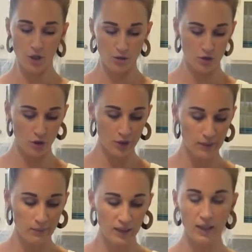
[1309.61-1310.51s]
So
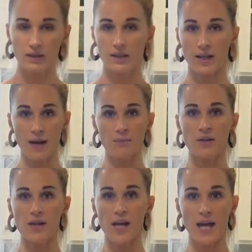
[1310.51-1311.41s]
let me get the camera
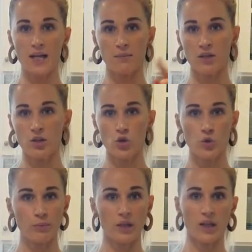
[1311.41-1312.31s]
and I'm going to
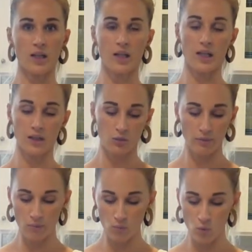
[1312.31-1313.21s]
zoom it in a little
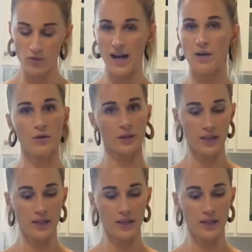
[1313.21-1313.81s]
bit more down on